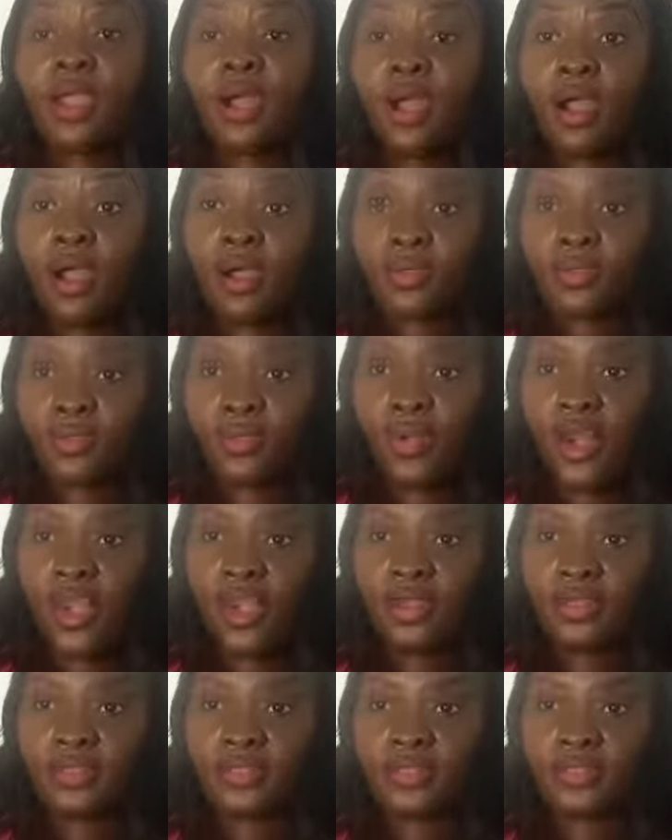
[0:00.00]

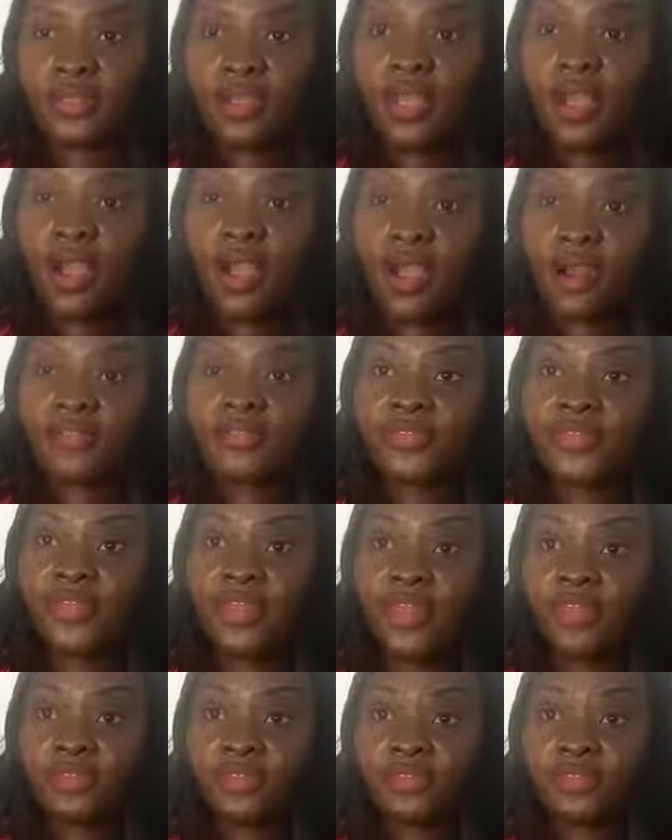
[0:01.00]
Otherwise, at the
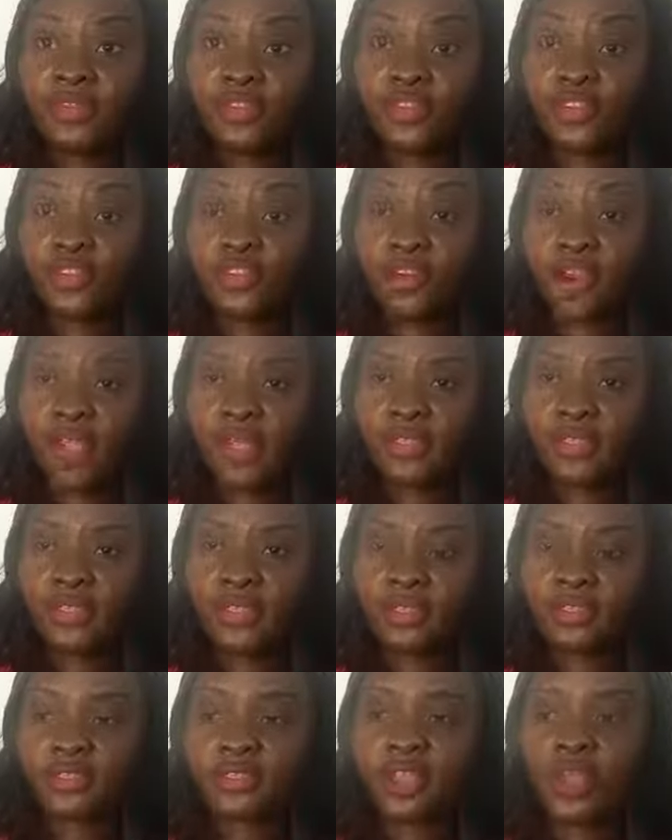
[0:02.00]
end of this
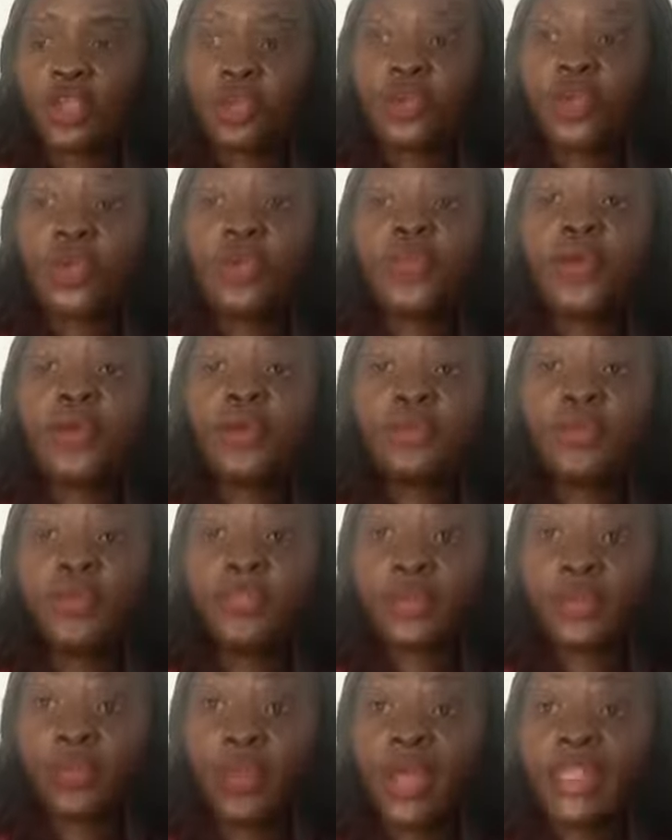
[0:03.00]
crisis, we will be
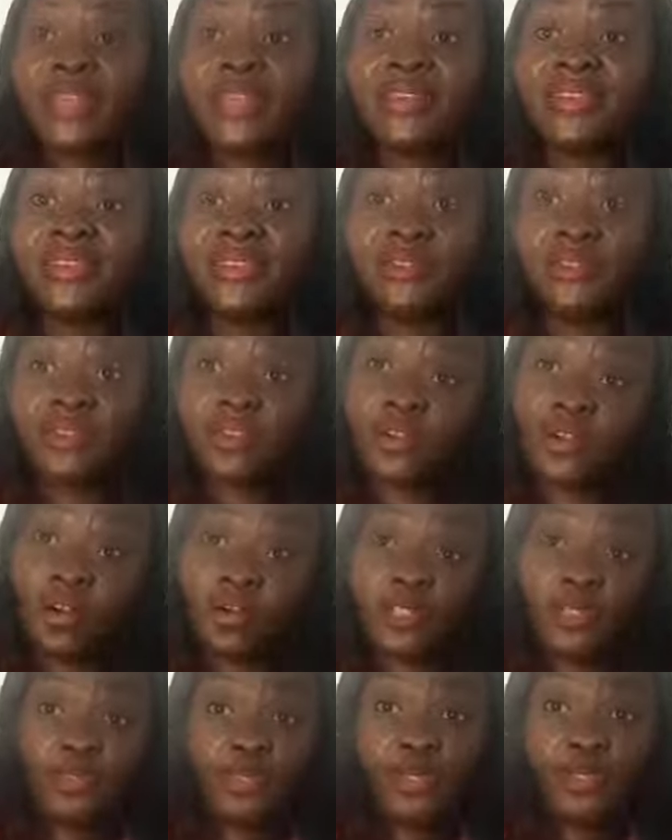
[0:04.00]
the one needing
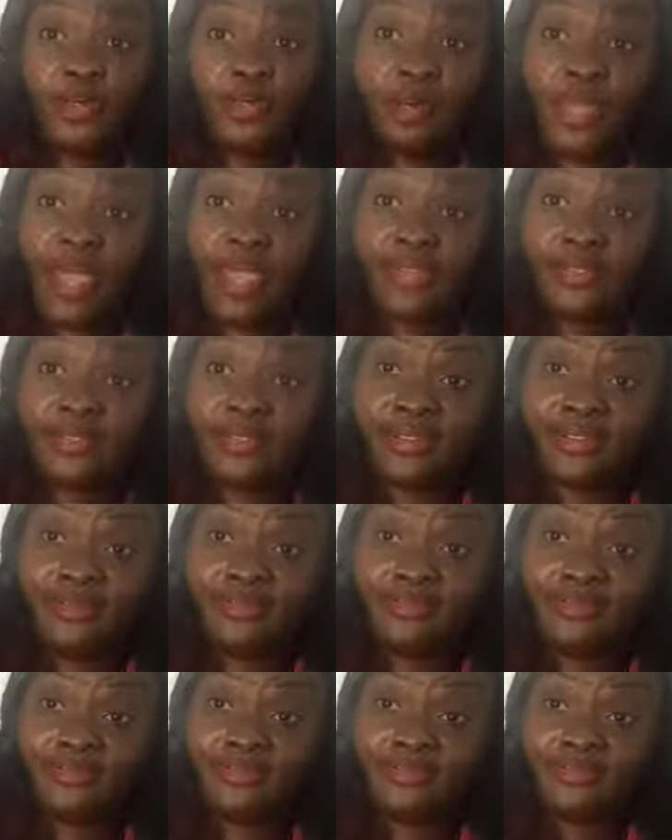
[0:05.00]
hospital beds
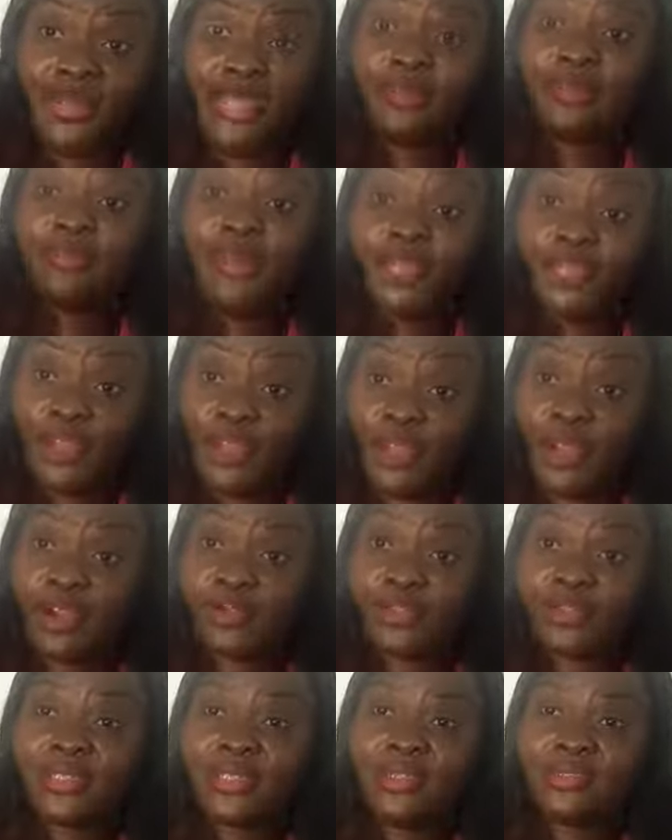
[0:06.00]
in mental
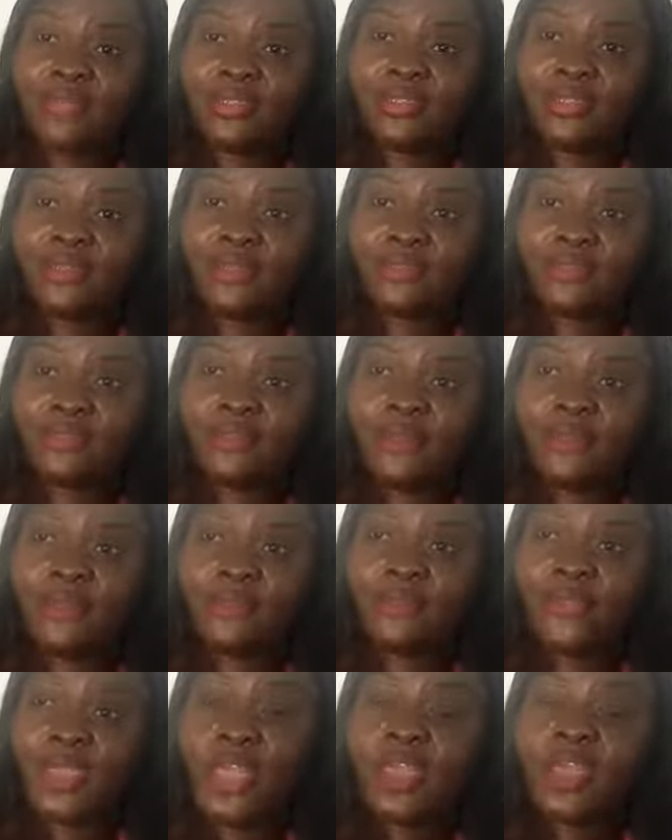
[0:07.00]
health services.
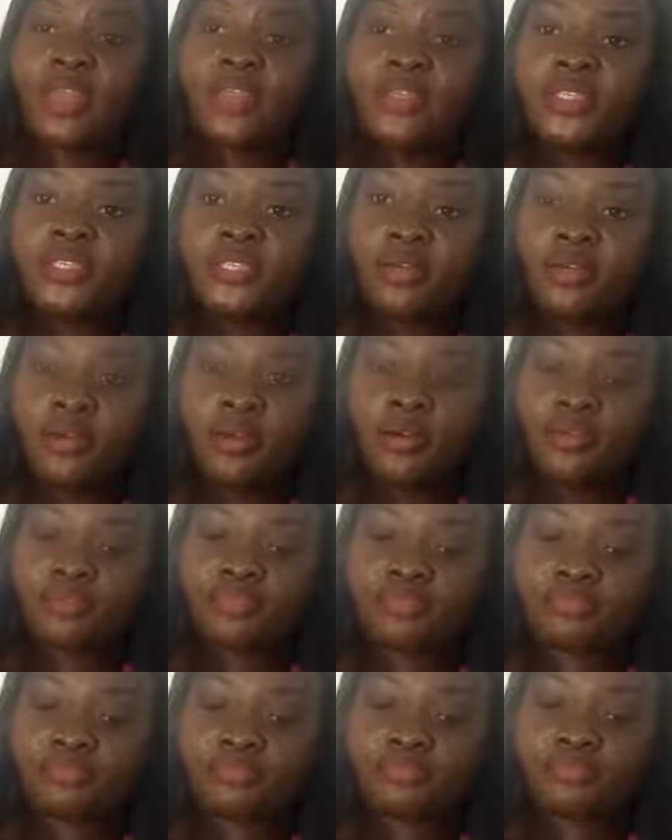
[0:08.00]
So
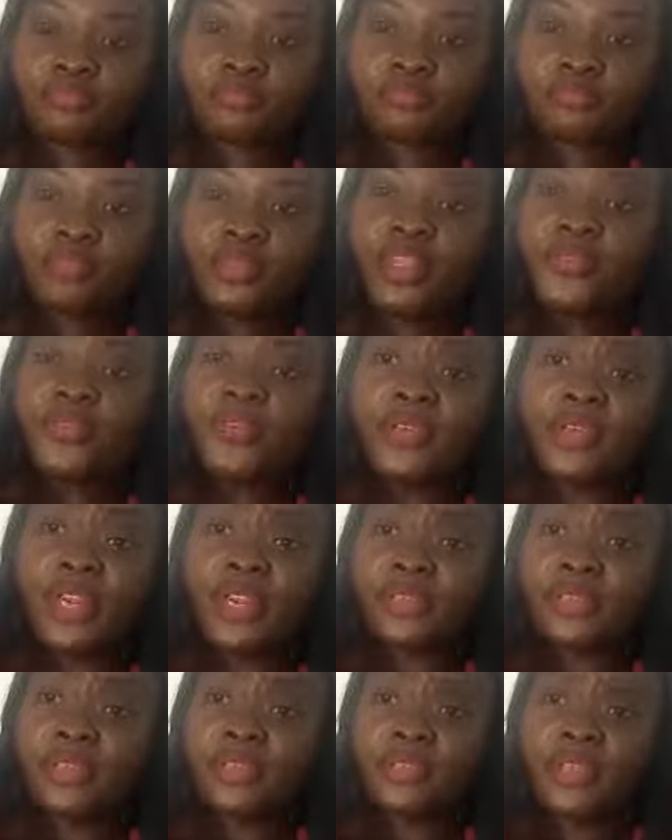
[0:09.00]
for
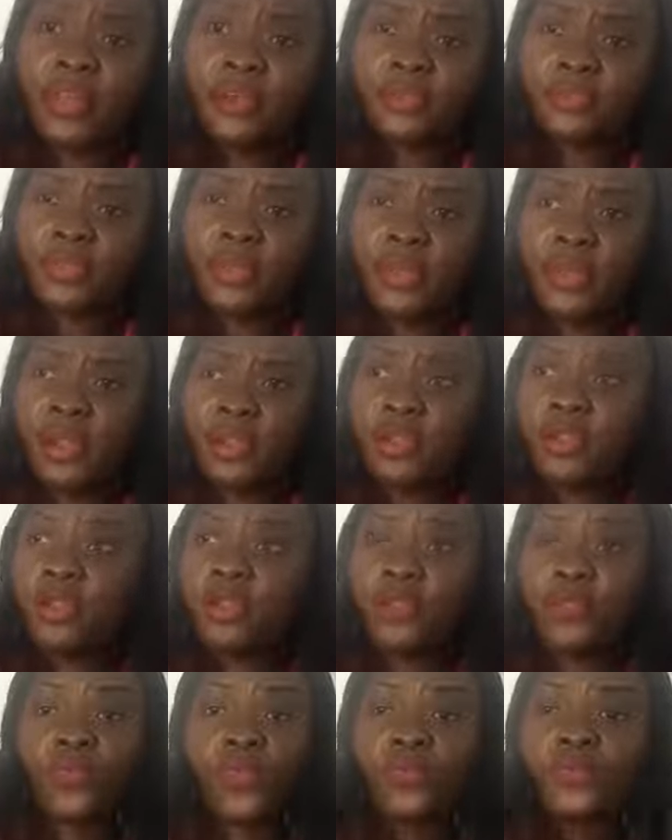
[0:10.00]
nurses out there,
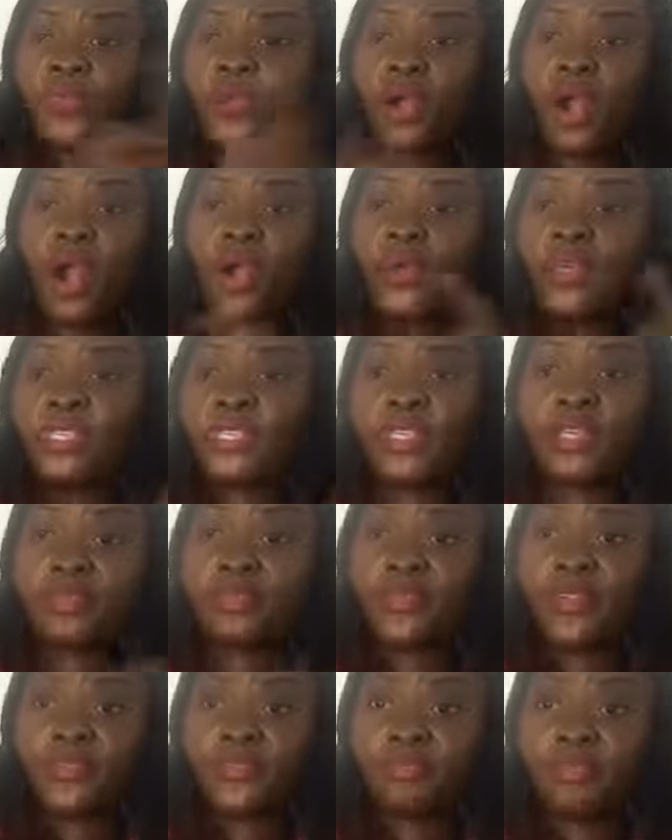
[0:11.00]
we've got our
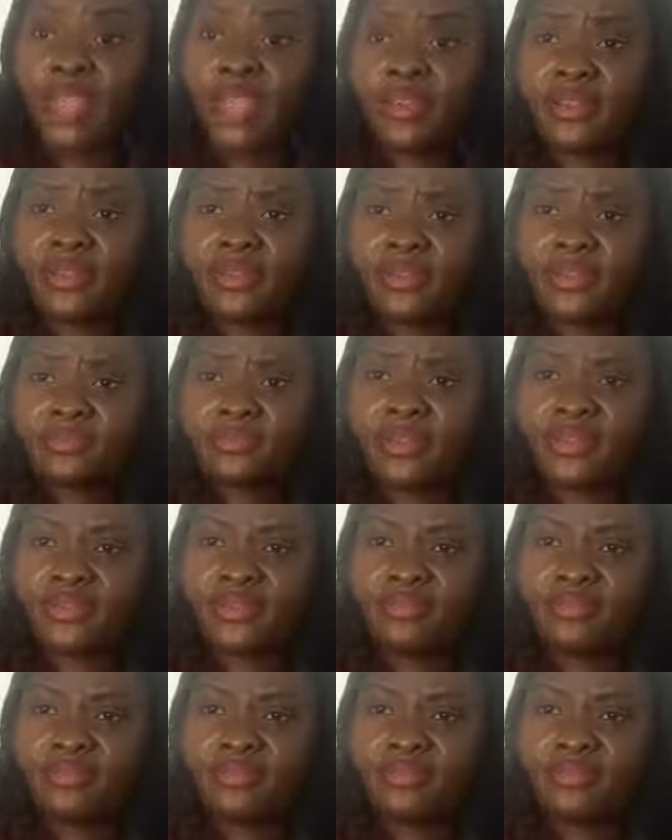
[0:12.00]
debrief mechanisms.